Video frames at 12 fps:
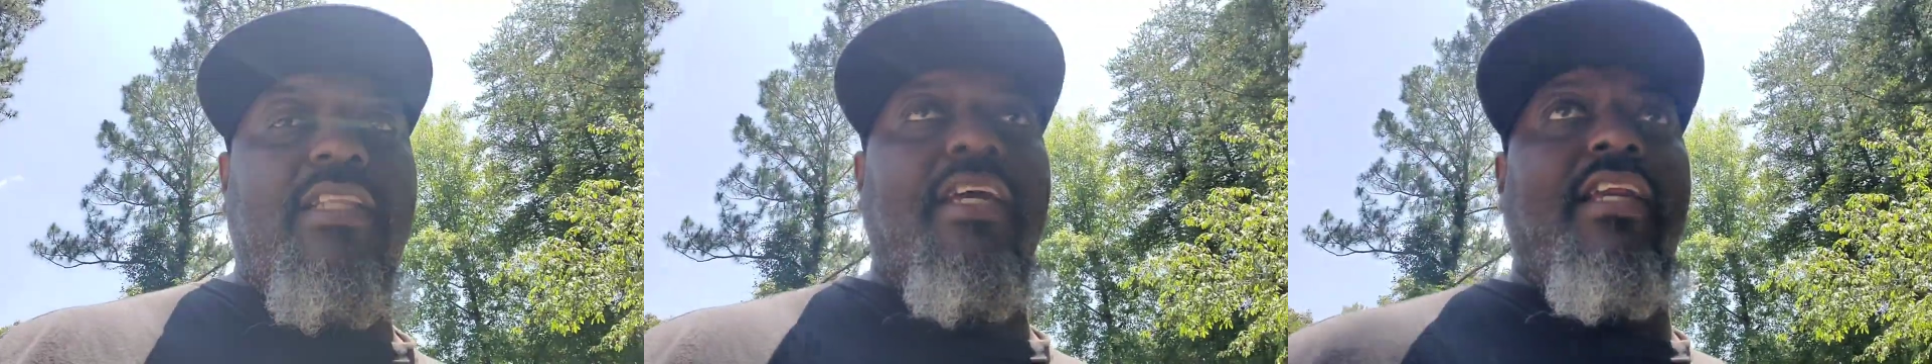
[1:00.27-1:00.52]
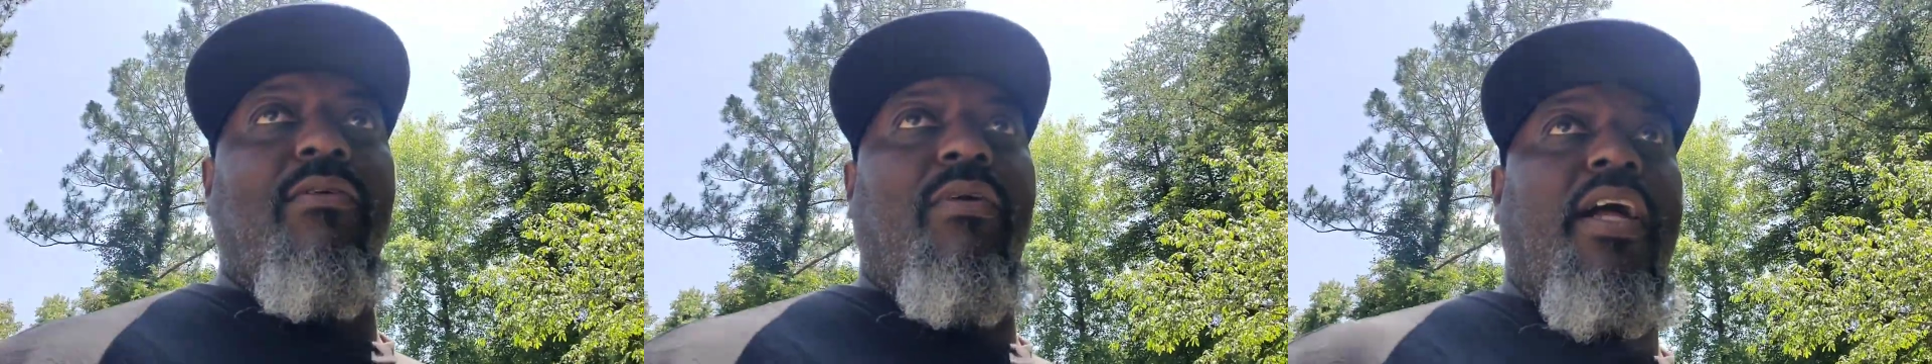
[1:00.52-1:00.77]

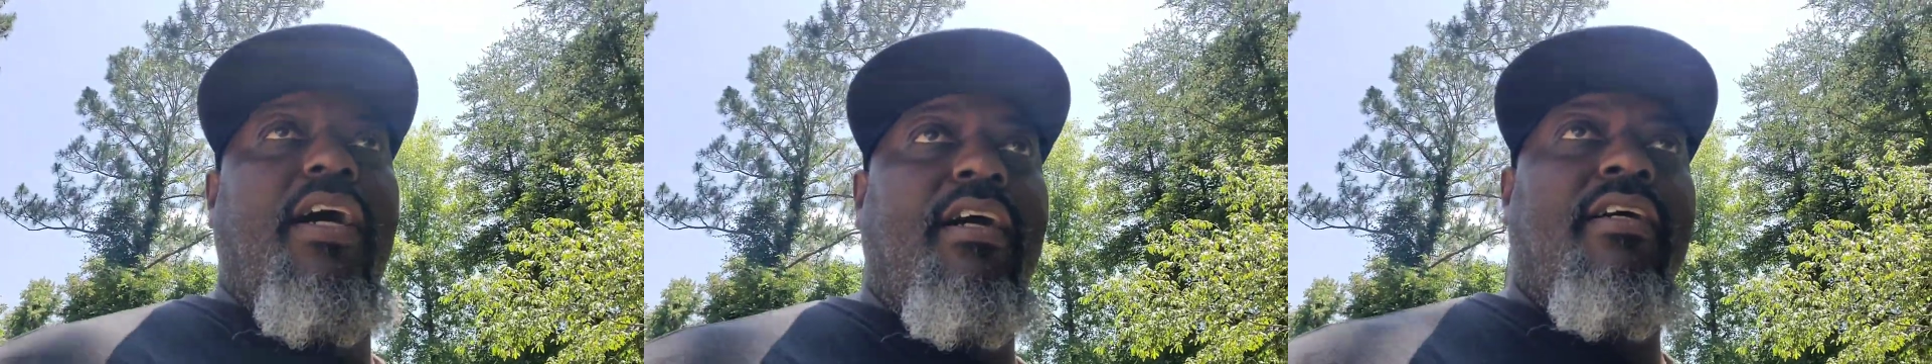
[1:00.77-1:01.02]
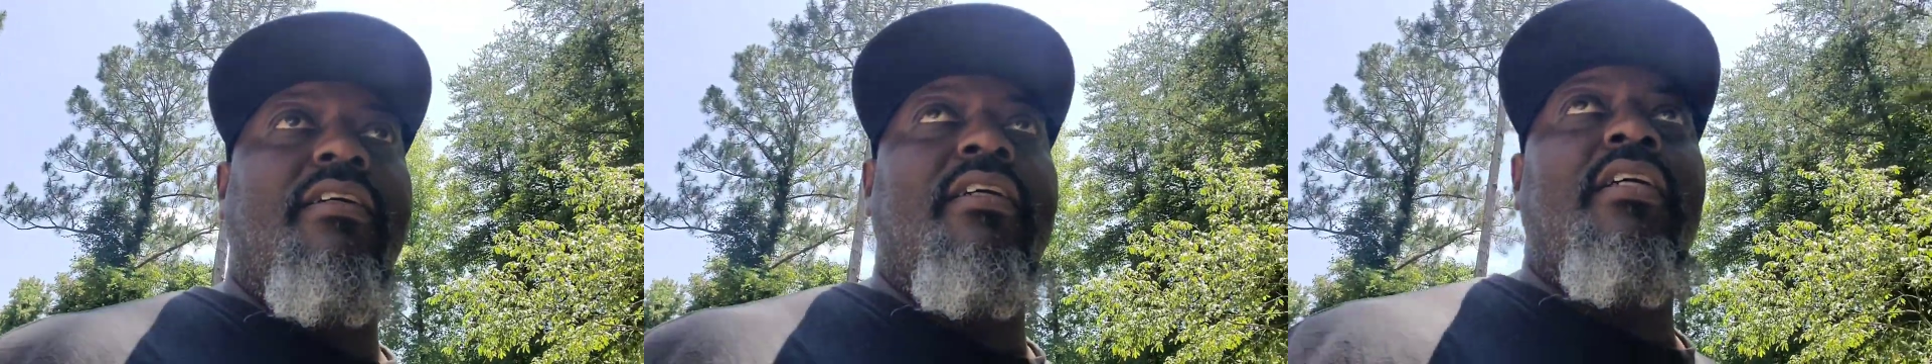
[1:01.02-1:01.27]
laying
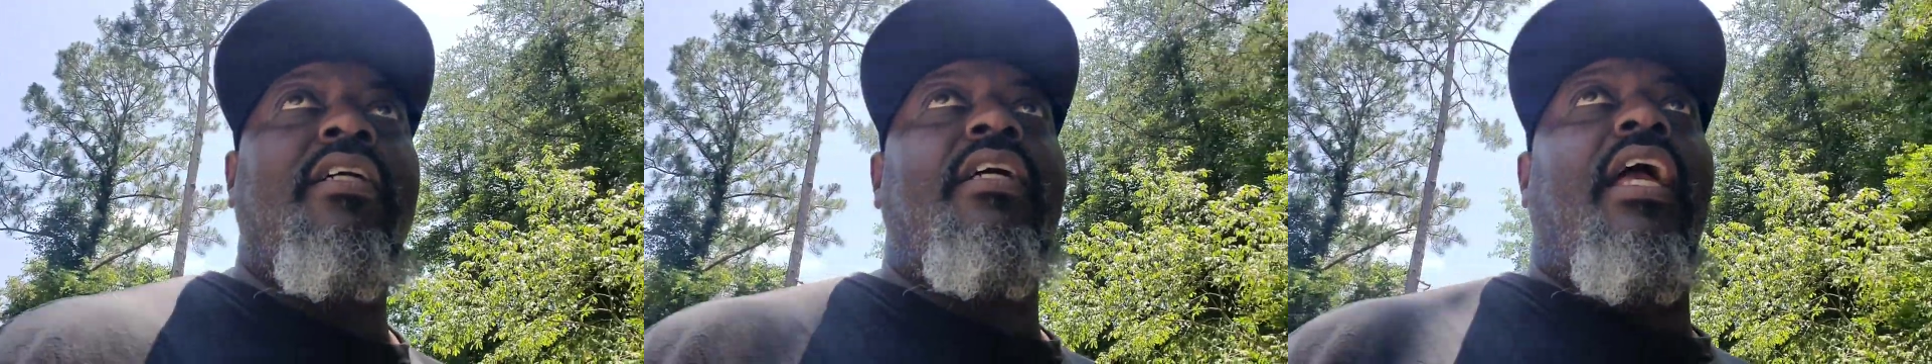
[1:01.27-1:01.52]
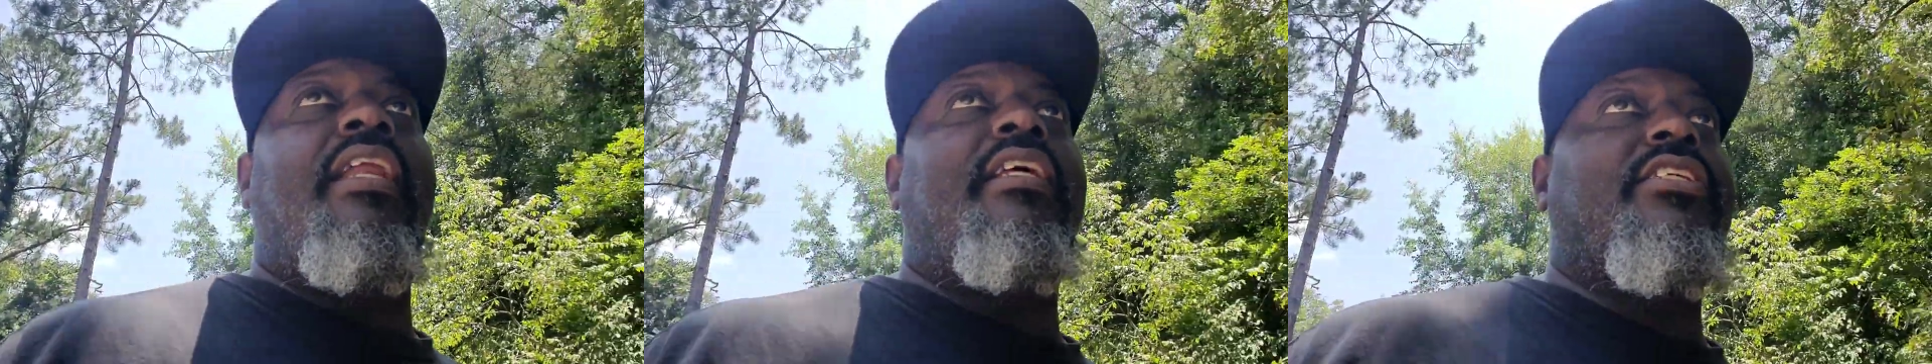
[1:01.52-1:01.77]
around
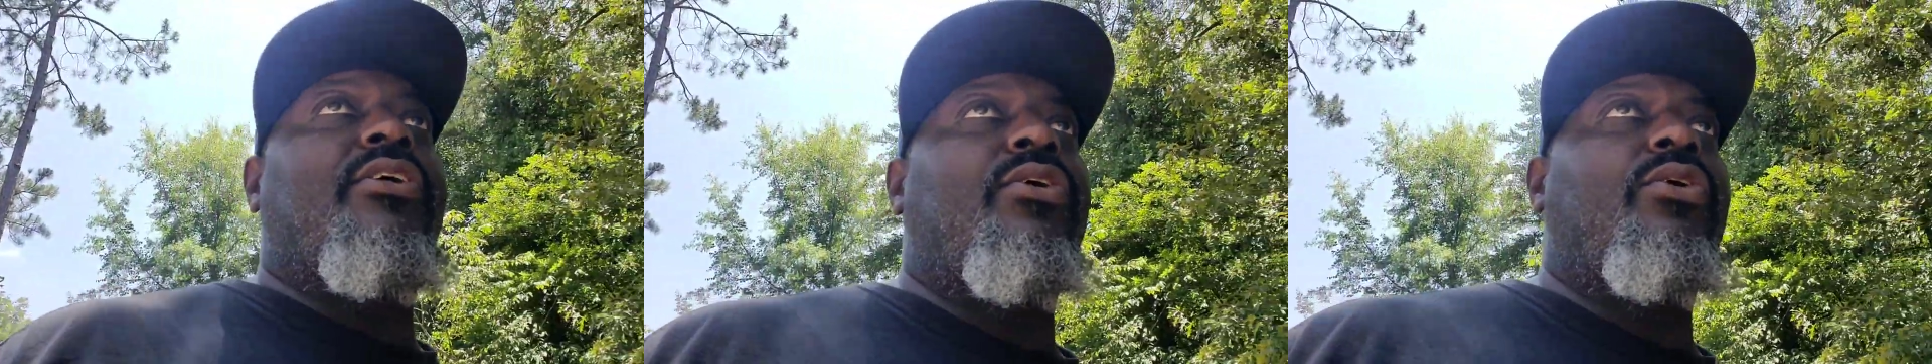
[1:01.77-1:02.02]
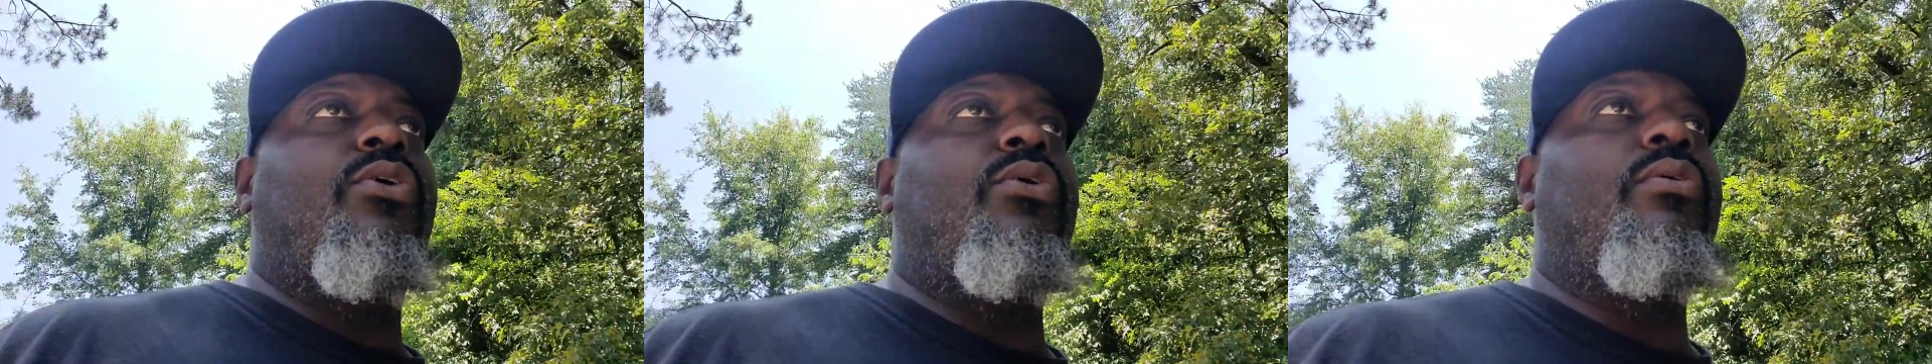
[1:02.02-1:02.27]
at this
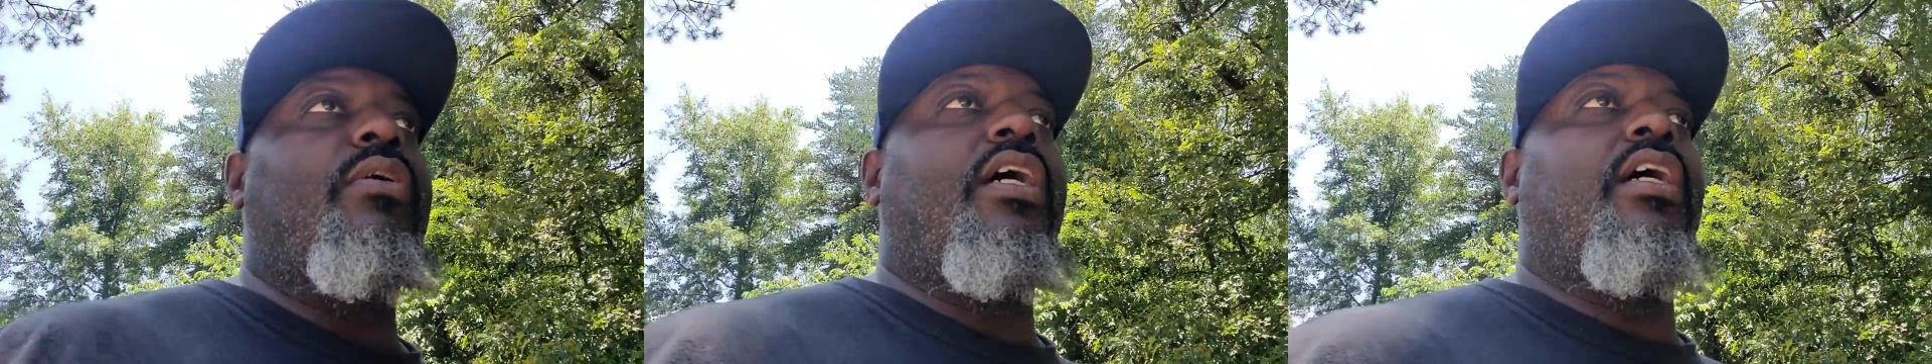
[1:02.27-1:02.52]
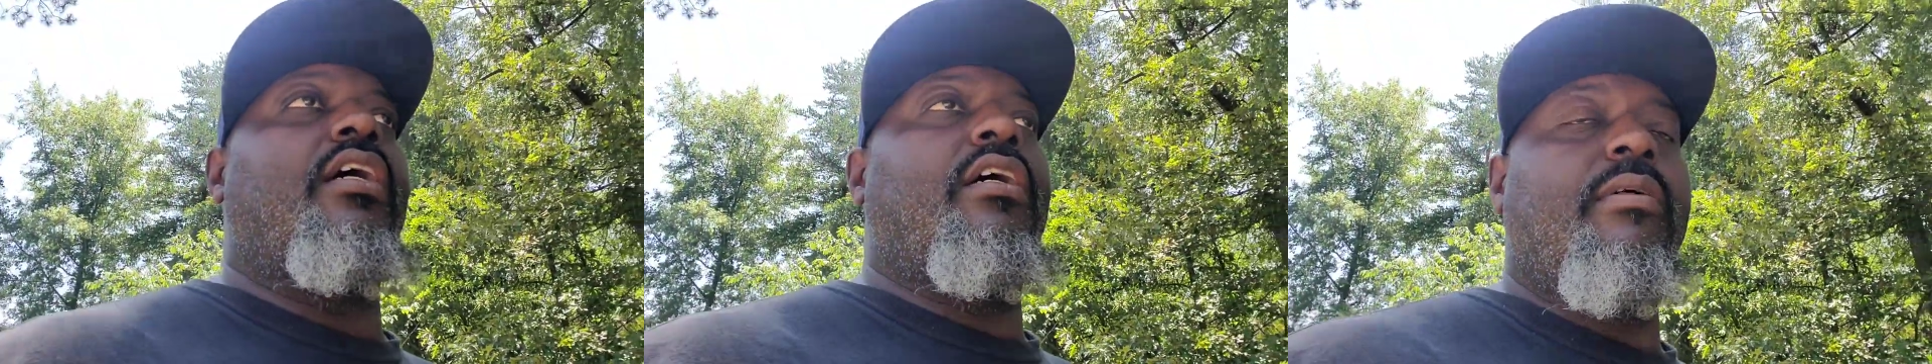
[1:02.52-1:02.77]
old
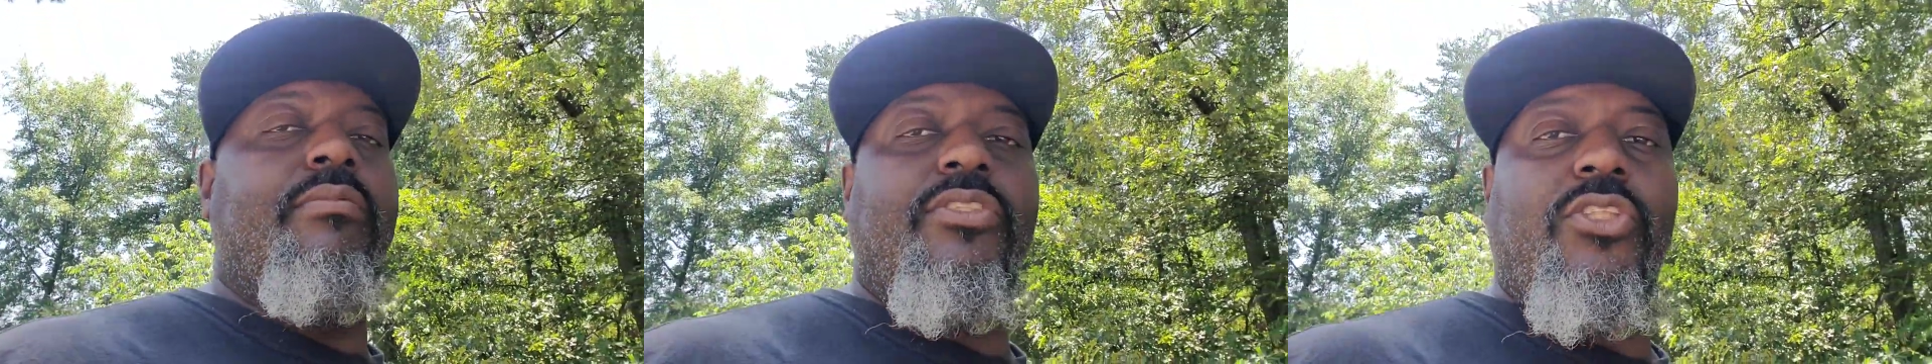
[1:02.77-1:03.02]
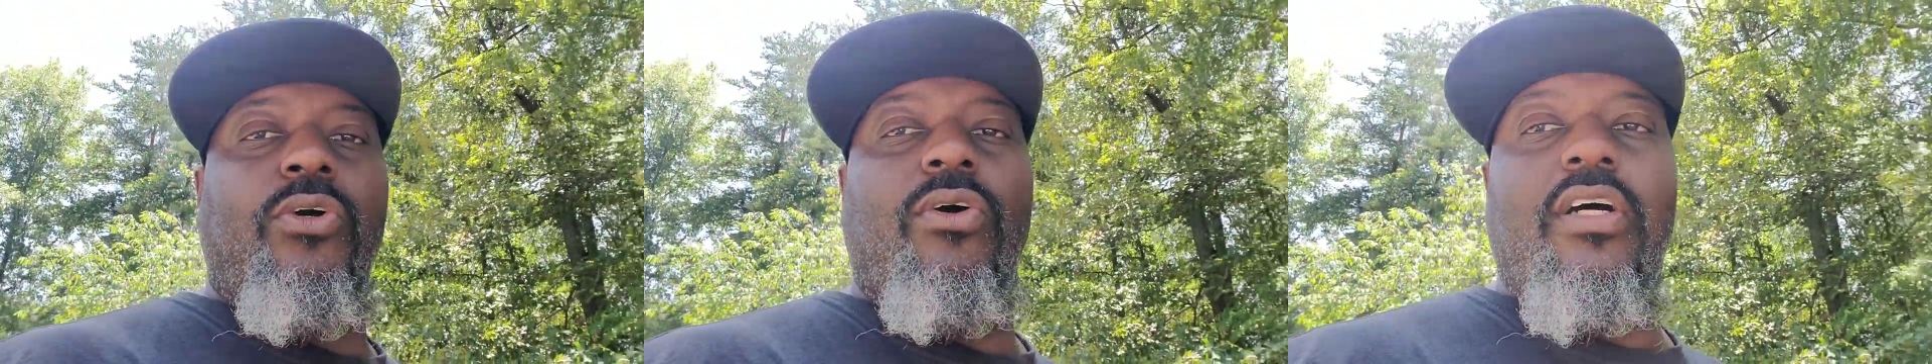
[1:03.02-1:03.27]

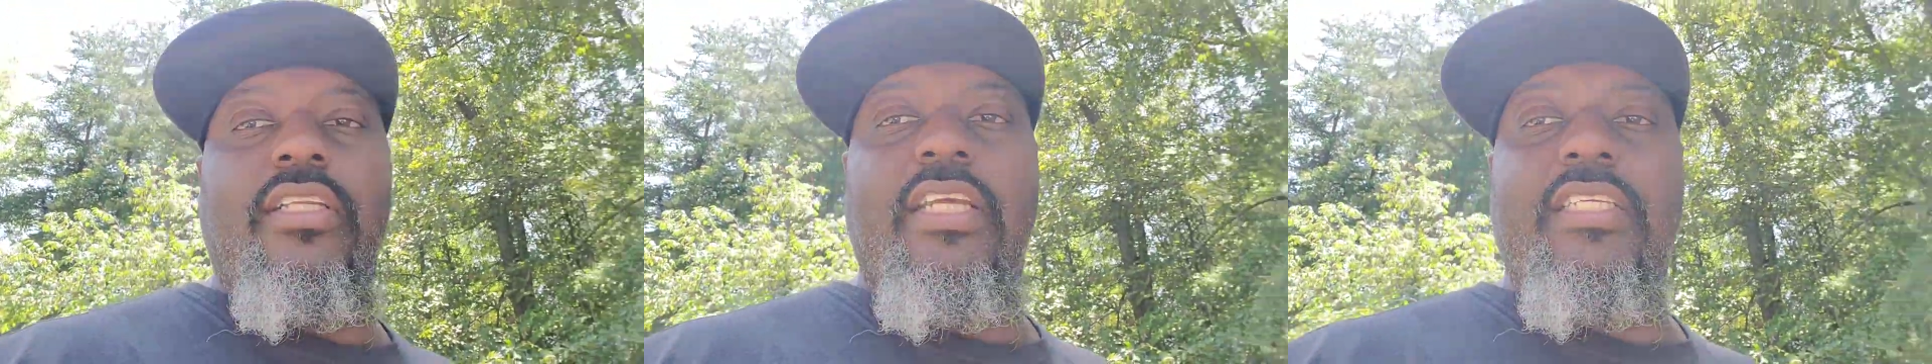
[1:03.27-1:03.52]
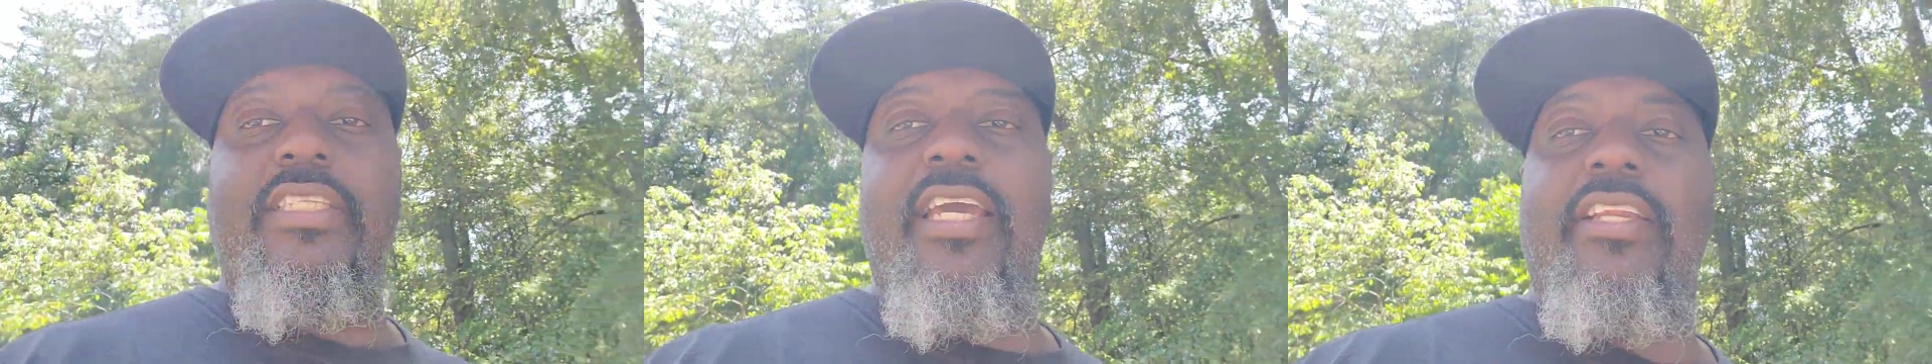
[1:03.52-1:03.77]
store
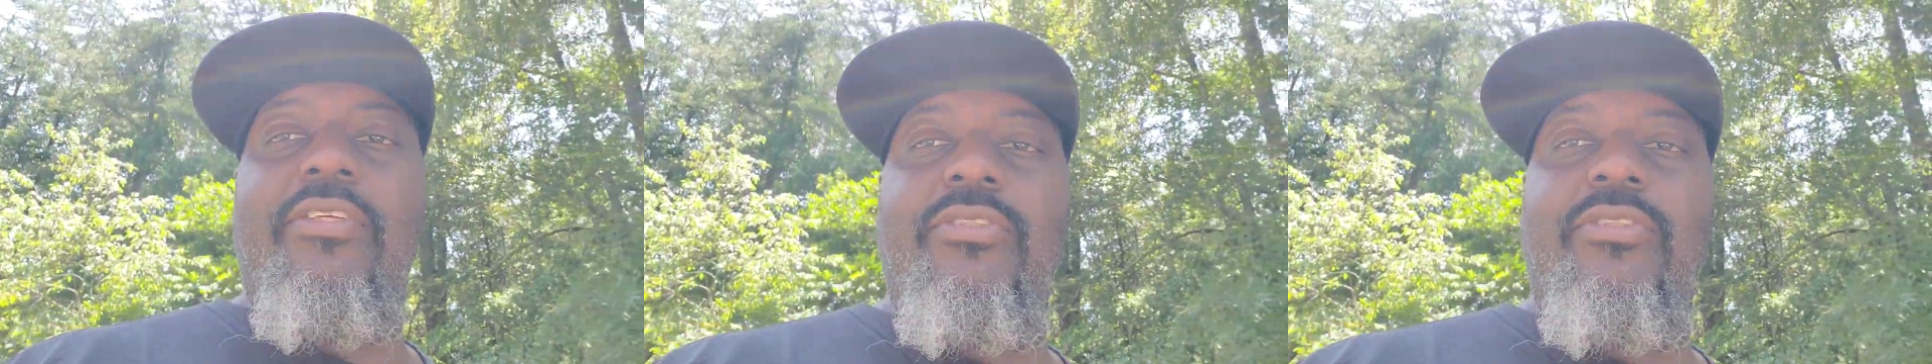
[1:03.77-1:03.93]
that his daddy